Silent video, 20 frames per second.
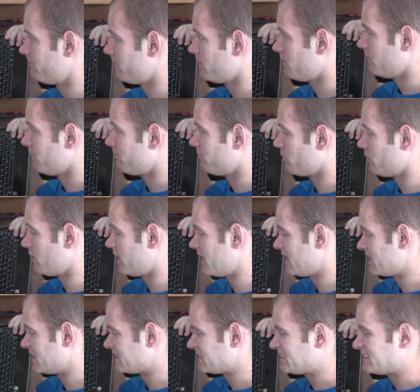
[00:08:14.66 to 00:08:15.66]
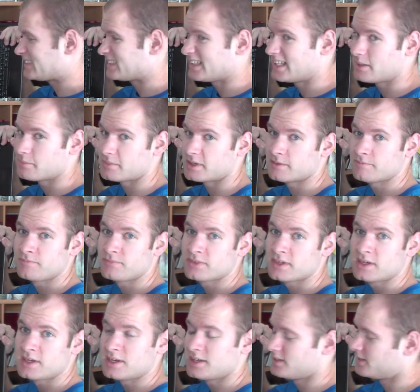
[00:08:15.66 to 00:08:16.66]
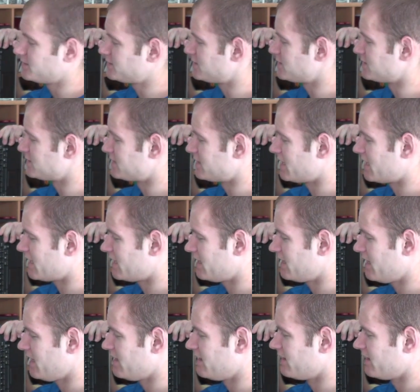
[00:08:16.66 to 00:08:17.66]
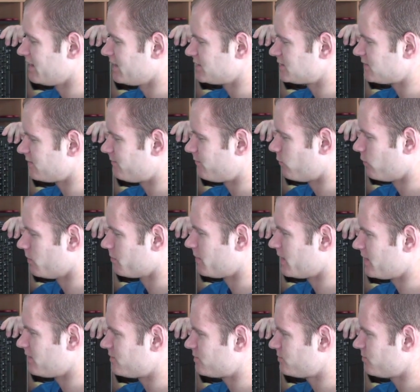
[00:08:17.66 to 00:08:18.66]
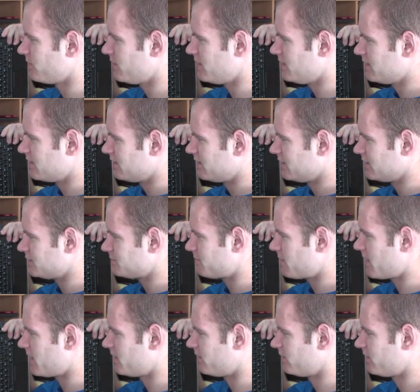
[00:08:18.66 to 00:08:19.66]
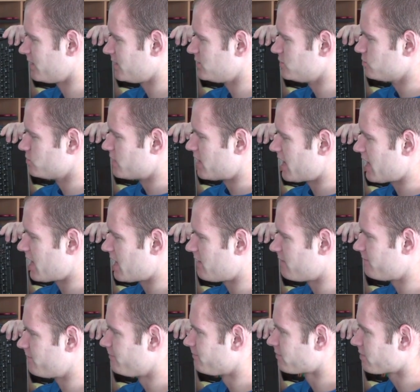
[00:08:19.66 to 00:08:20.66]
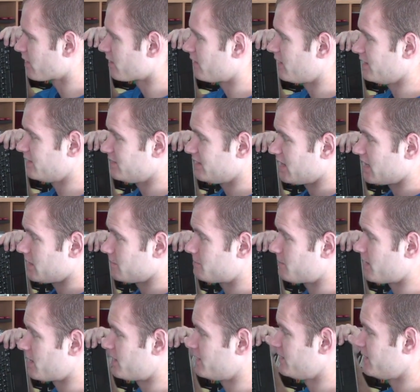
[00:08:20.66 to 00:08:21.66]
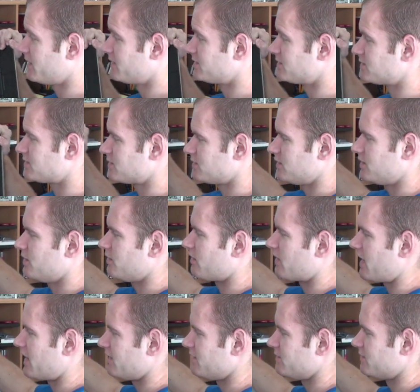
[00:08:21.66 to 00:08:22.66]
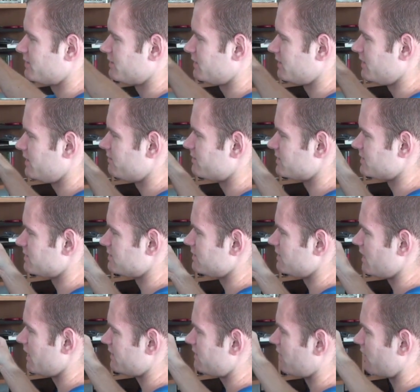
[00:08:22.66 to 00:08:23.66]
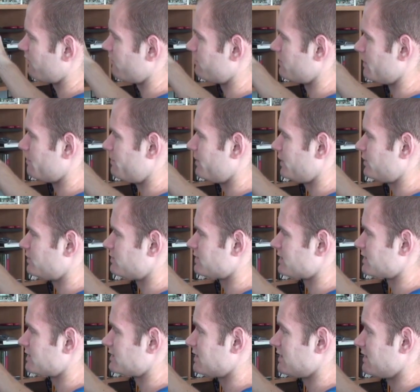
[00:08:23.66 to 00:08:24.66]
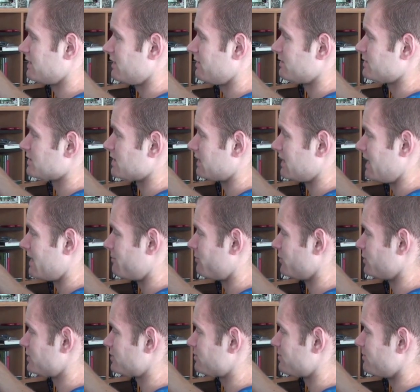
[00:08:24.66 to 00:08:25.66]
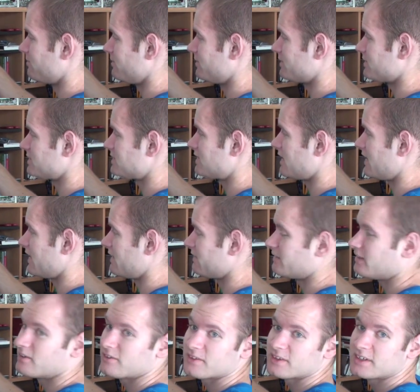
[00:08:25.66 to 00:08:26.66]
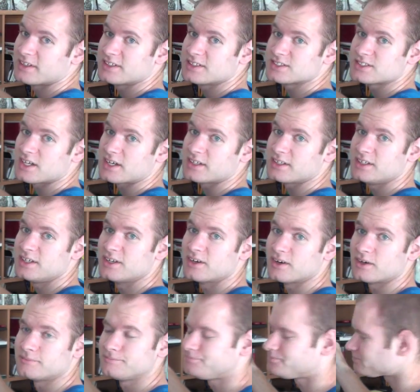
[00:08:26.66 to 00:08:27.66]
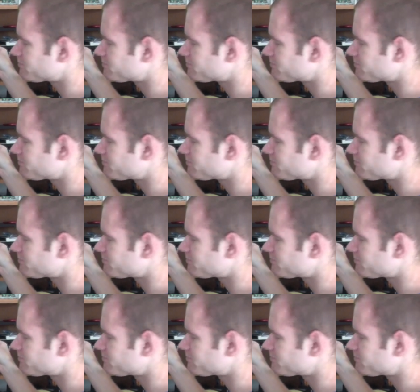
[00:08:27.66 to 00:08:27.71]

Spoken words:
very, very slim. This is not a nice 4:3 nice panel like you would have, like the iPad has here. You can even tell from the pictures. I said there is a lot more screen real estate on there than it is on here.